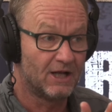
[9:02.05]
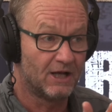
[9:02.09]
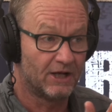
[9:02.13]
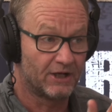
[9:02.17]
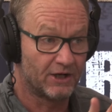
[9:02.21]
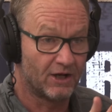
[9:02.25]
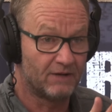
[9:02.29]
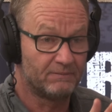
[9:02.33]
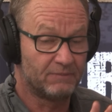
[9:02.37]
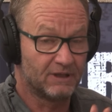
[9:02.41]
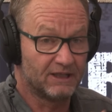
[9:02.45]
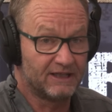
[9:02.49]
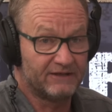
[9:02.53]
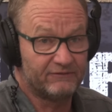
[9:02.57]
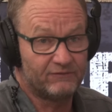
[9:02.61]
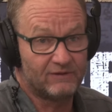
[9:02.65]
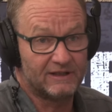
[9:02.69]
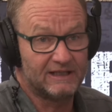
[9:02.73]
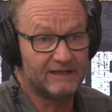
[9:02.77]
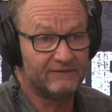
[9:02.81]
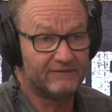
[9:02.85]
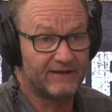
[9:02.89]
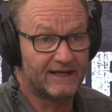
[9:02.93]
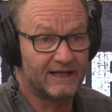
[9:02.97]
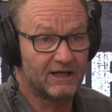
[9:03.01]
And I believe we
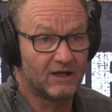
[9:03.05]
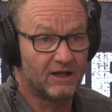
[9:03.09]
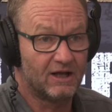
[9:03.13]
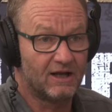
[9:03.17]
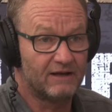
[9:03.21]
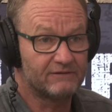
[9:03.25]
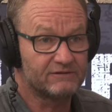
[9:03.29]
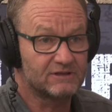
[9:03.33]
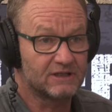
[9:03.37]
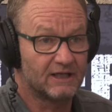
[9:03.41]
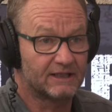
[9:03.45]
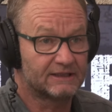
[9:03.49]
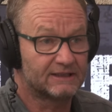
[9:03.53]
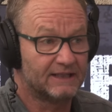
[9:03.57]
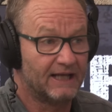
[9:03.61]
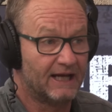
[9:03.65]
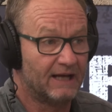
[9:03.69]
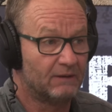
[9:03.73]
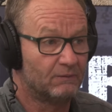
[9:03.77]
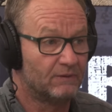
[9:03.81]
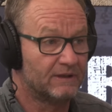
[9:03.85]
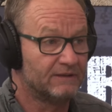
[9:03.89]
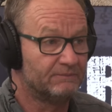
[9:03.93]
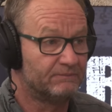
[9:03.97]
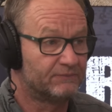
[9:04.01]
live our lives like
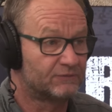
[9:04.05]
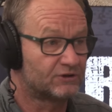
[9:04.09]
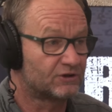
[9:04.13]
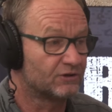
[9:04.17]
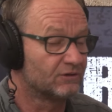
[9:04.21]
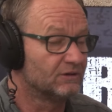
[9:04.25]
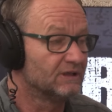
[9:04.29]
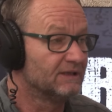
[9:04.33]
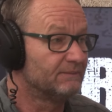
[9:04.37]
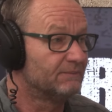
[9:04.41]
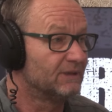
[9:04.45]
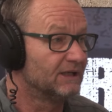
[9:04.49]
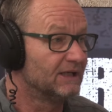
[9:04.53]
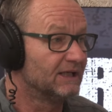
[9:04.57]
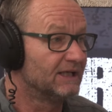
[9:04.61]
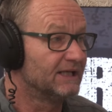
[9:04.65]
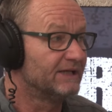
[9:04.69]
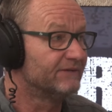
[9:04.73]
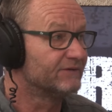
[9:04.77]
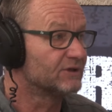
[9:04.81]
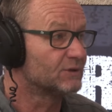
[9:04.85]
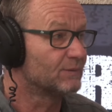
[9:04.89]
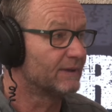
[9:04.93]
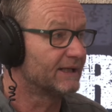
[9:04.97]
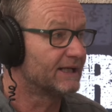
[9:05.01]
that. We truly
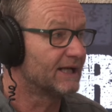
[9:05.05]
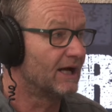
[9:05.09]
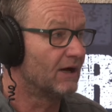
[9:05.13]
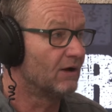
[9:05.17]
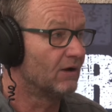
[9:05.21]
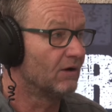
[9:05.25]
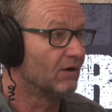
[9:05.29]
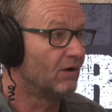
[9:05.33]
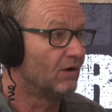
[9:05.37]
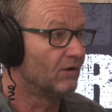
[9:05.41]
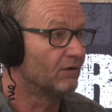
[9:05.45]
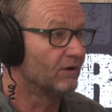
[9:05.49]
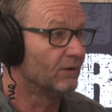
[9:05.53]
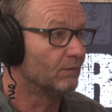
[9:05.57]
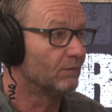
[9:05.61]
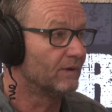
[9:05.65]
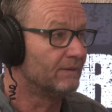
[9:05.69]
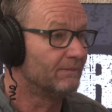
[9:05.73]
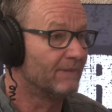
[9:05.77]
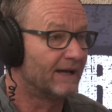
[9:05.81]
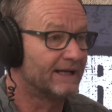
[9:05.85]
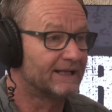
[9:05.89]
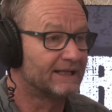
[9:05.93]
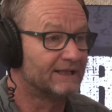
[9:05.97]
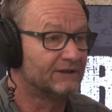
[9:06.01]
believe as we go along that we're
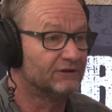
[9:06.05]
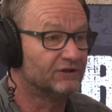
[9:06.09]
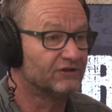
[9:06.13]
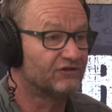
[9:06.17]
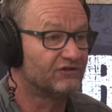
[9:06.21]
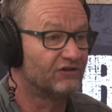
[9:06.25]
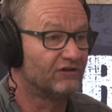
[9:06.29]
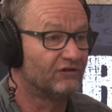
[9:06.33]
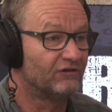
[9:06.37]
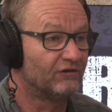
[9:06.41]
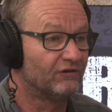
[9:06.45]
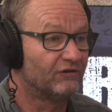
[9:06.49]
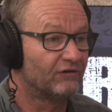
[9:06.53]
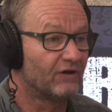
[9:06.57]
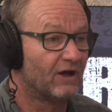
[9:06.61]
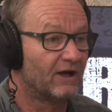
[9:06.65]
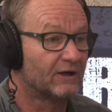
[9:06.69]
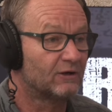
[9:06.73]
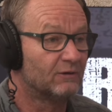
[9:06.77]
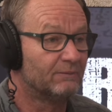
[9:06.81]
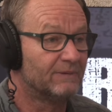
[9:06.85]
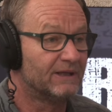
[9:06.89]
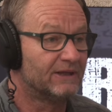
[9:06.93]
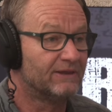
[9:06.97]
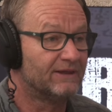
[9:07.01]
making decisions. I
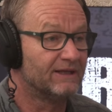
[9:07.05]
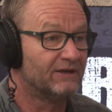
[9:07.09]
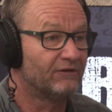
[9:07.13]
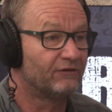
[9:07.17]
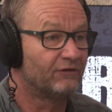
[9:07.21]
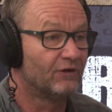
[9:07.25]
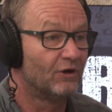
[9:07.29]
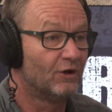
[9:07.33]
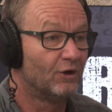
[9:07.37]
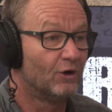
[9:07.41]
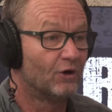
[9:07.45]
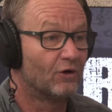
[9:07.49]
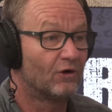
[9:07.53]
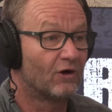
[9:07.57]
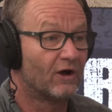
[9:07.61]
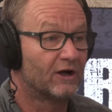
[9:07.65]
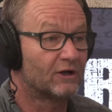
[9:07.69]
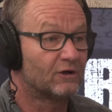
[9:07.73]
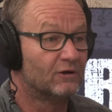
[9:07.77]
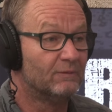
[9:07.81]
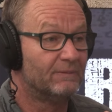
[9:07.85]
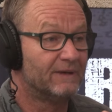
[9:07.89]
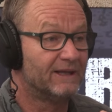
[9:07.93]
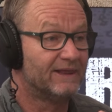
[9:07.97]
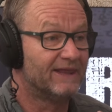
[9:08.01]
could be this or I
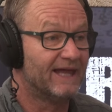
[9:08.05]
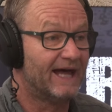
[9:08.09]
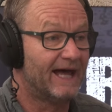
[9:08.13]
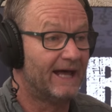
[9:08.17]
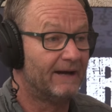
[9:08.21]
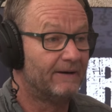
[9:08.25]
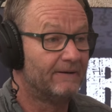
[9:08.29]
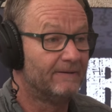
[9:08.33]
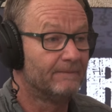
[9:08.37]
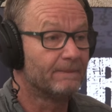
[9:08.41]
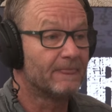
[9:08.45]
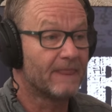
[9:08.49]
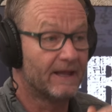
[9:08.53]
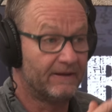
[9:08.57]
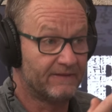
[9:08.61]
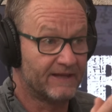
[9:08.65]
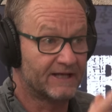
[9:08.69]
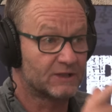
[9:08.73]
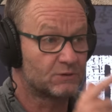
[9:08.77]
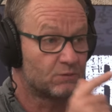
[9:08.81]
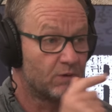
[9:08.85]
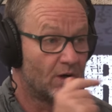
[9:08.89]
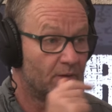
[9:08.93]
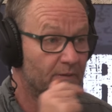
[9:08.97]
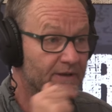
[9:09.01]
could be that. And
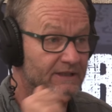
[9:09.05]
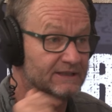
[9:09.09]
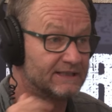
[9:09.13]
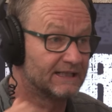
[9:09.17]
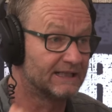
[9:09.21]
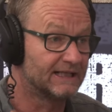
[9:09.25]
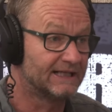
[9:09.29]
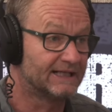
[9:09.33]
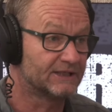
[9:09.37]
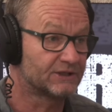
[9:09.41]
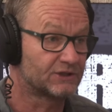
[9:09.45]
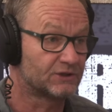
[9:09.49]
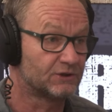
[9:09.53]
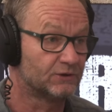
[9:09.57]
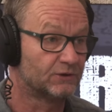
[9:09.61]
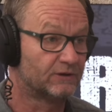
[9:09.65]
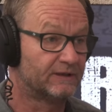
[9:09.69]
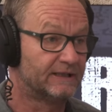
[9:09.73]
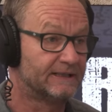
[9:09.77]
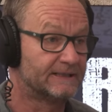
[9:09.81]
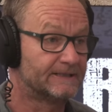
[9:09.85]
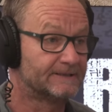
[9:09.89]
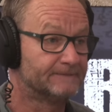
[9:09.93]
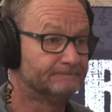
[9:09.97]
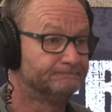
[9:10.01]
that's why we tell our
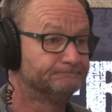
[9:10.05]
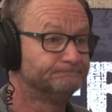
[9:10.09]
stories.